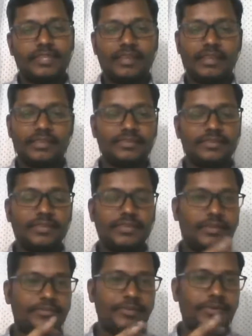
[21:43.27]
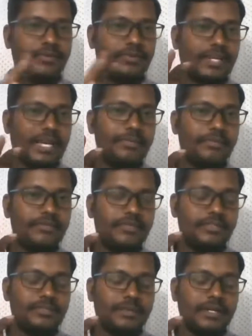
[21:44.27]
Okay, so if you type on
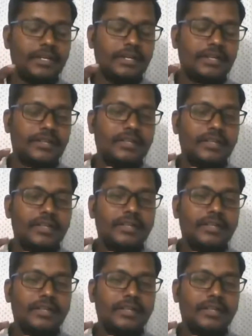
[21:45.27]
this particular,